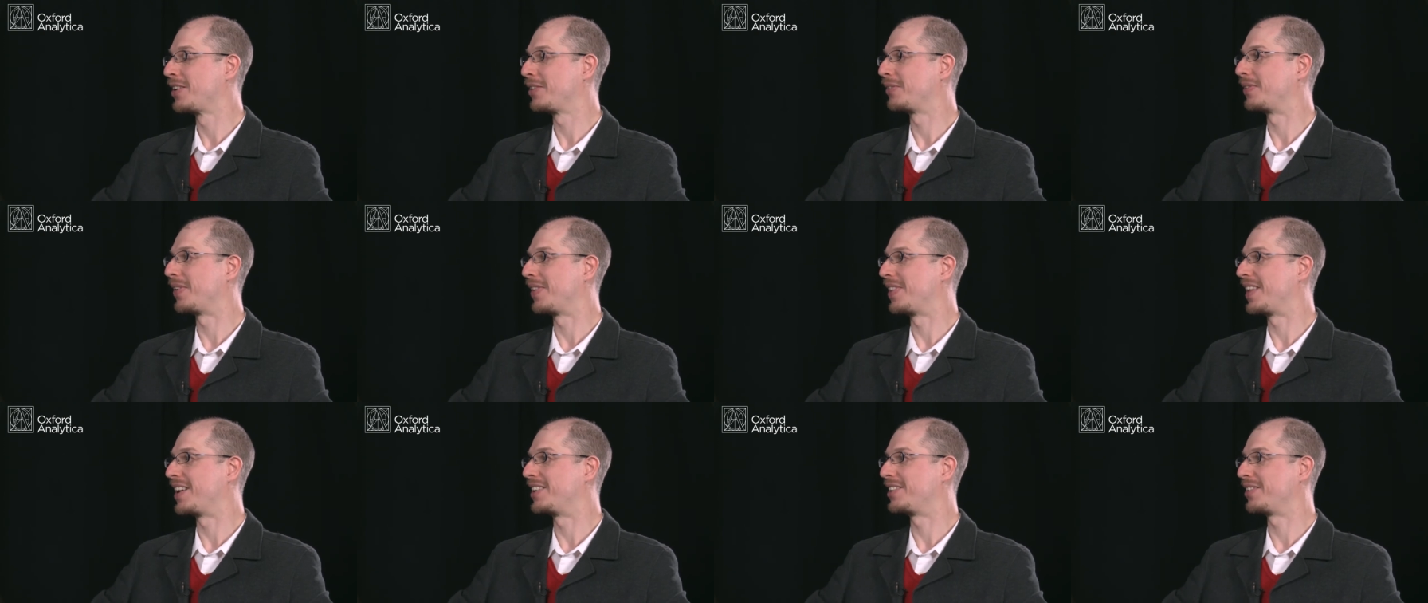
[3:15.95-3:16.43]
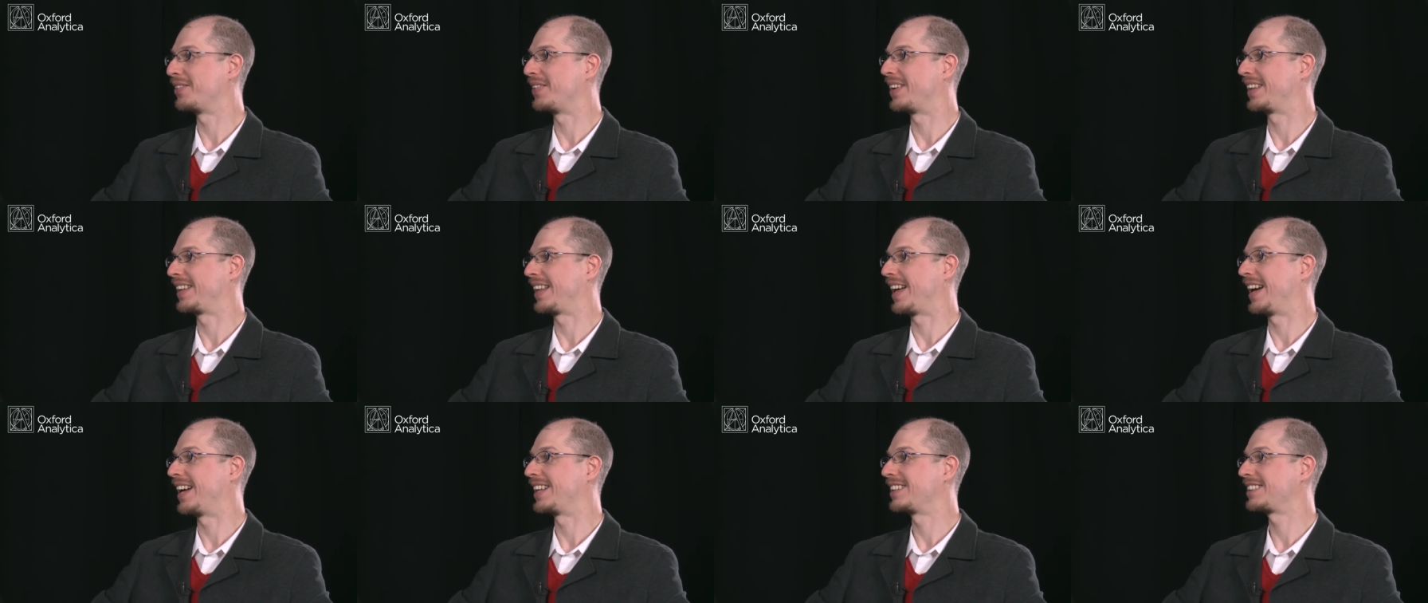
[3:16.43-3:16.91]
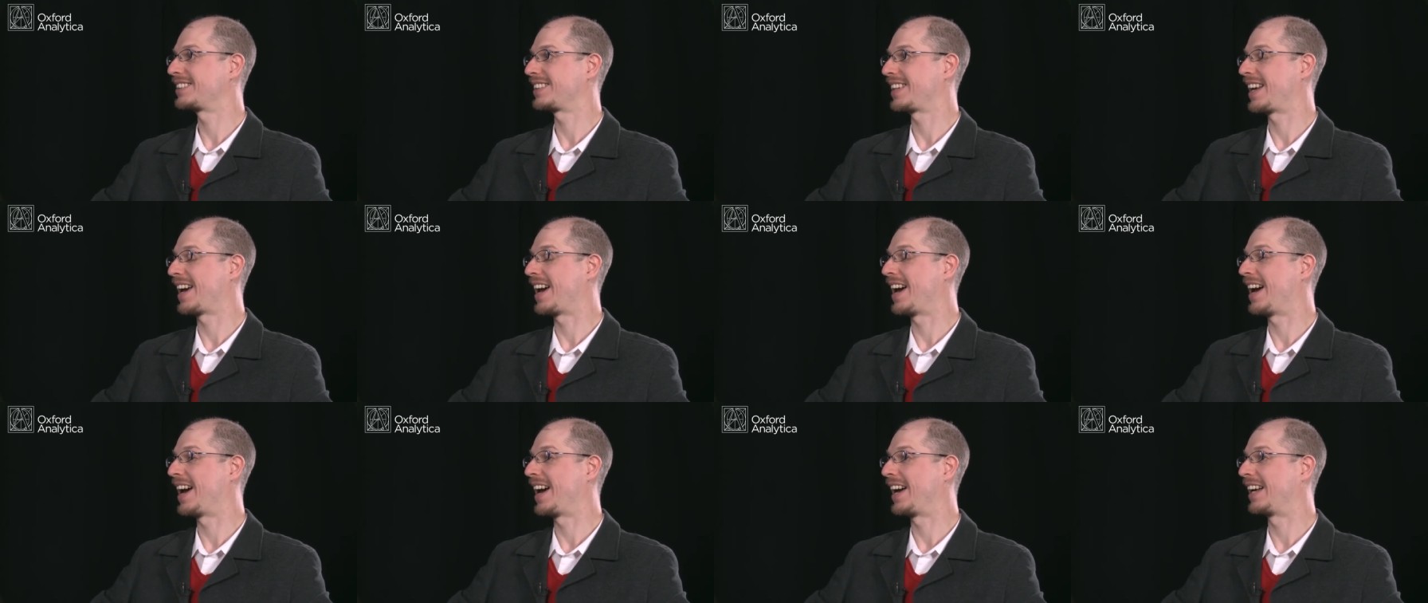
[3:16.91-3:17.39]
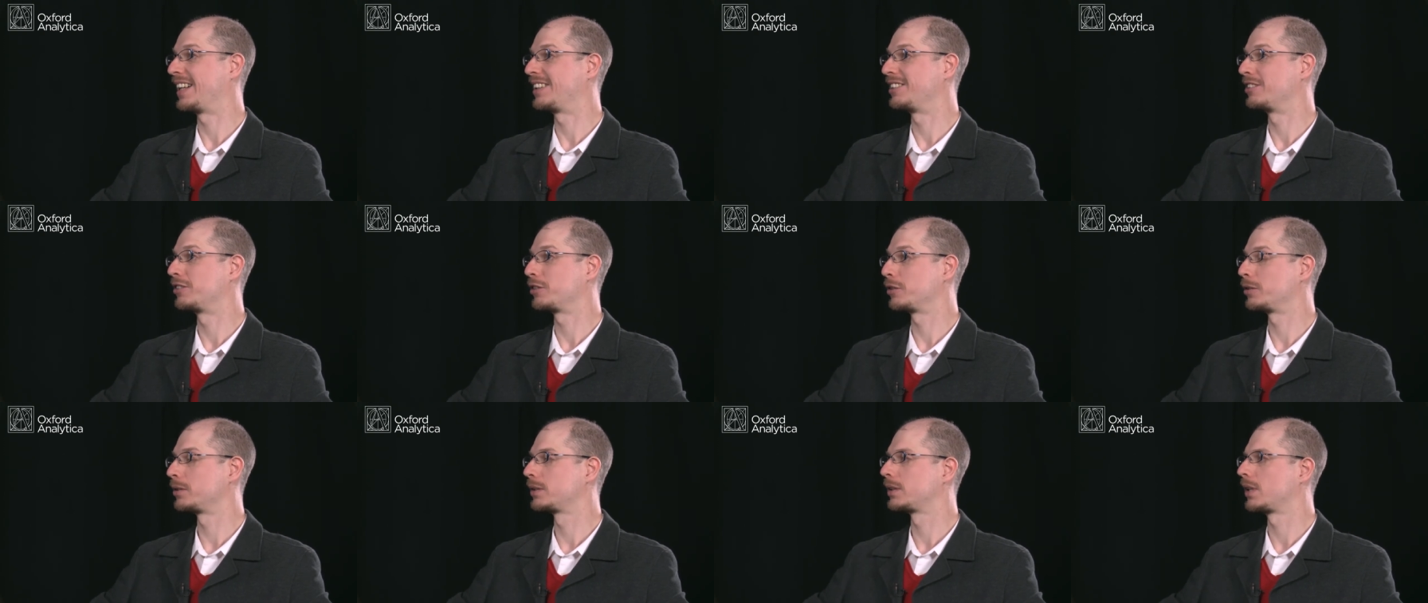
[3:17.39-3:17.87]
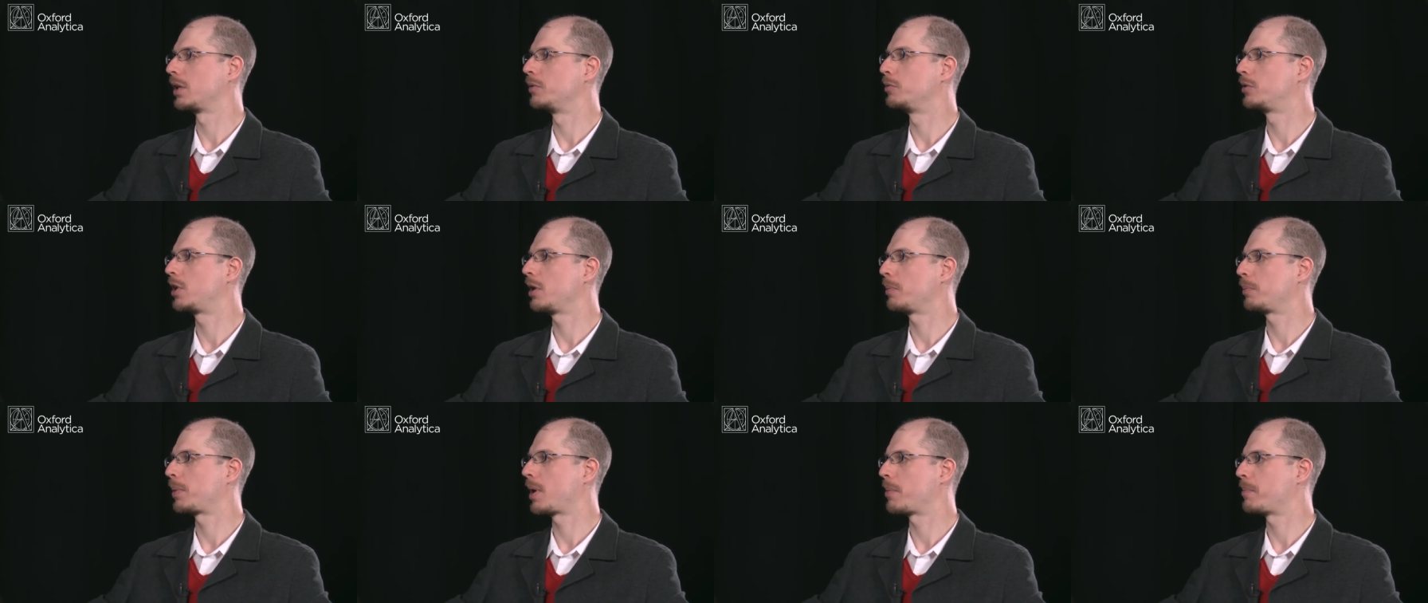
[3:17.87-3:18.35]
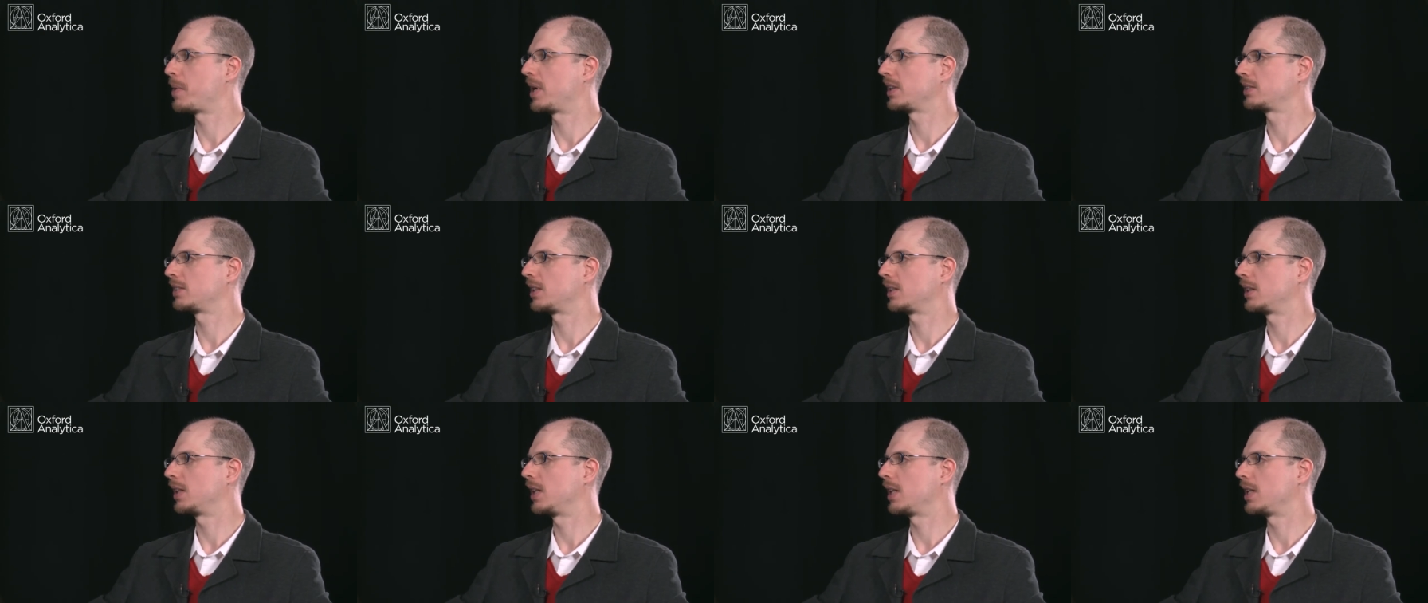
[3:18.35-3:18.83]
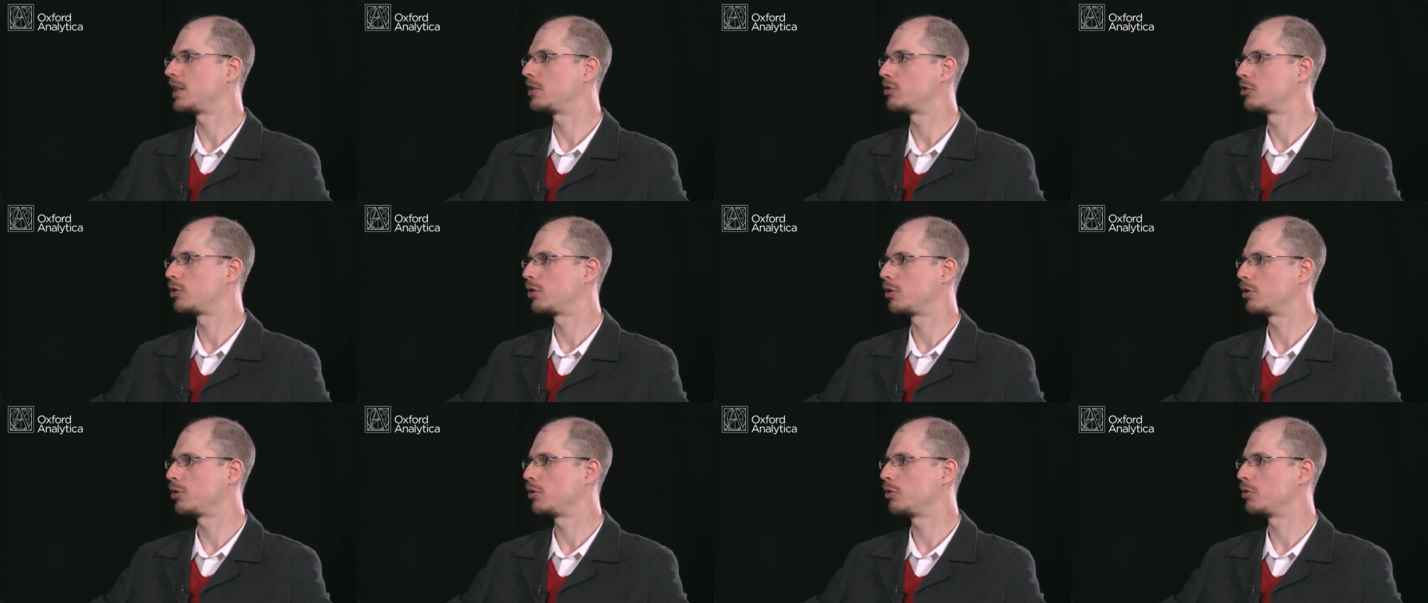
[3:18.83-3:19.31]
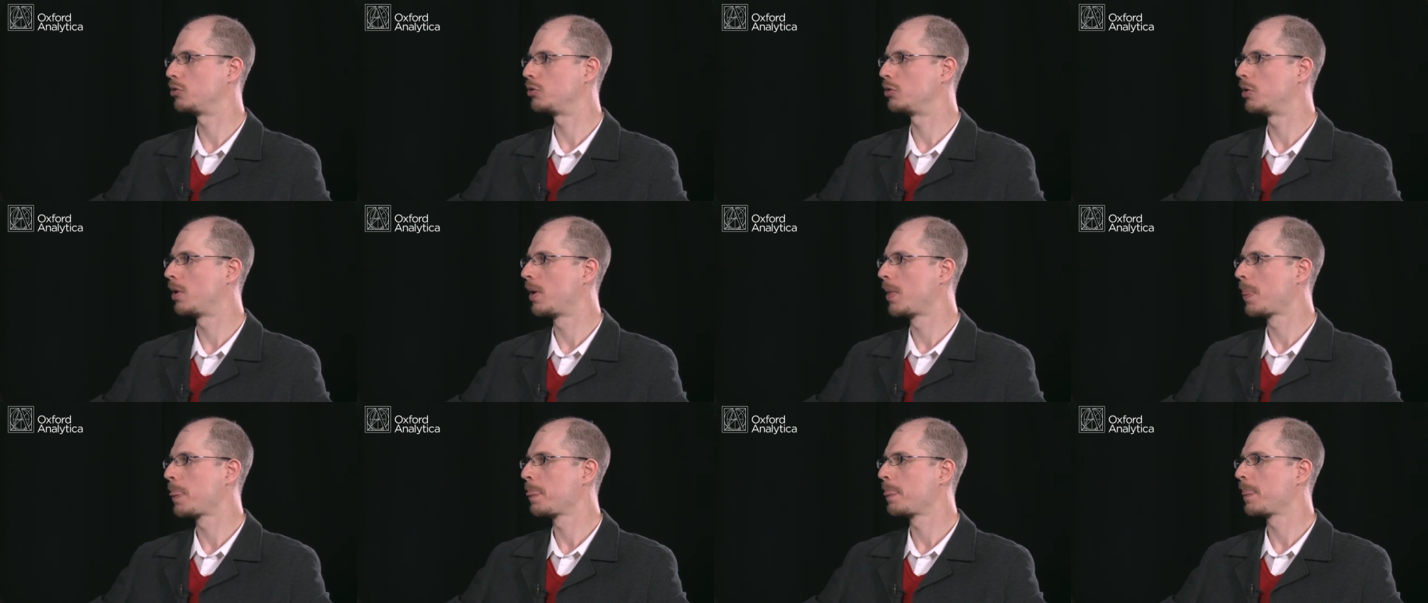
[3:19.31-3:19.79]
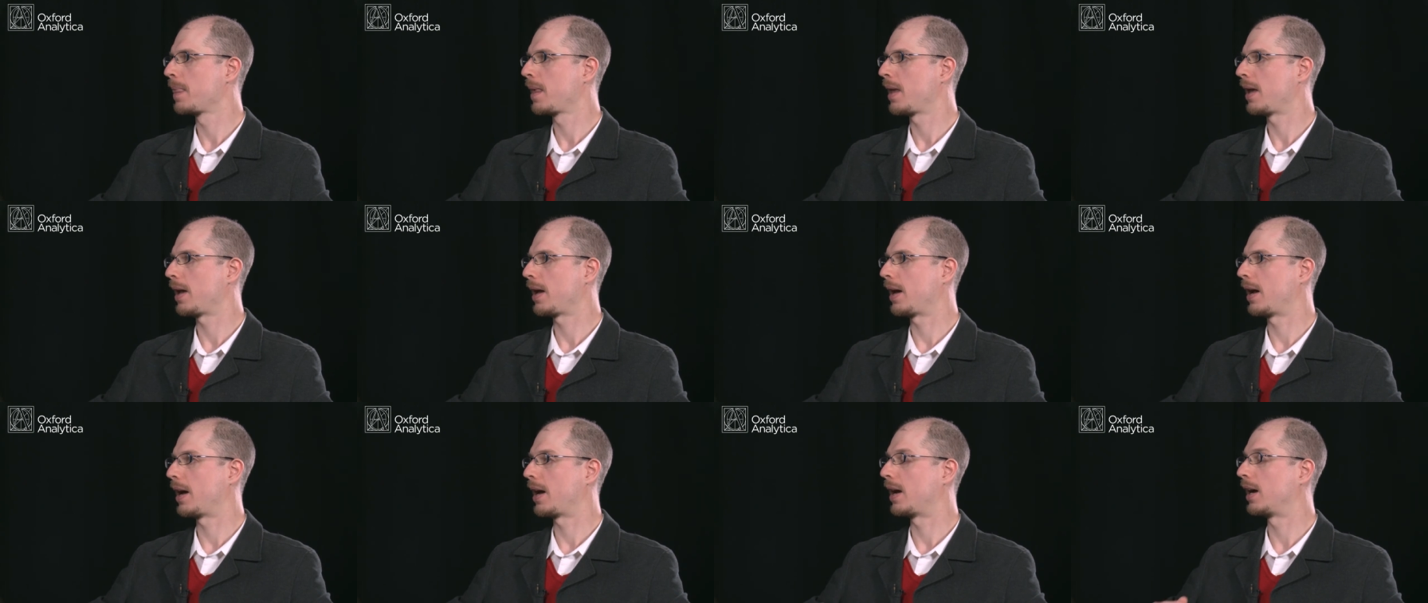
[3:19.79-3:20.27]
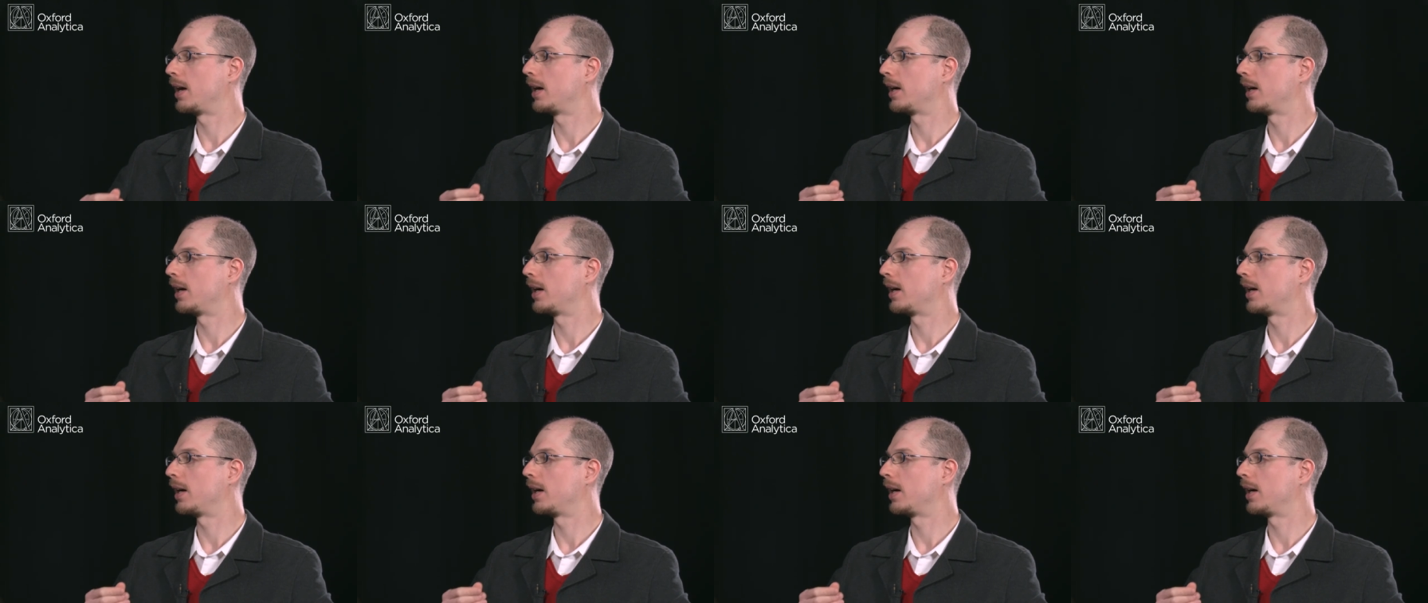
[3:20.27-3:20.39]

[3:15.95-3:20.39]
when they're doing that, and also diplomatically to uh,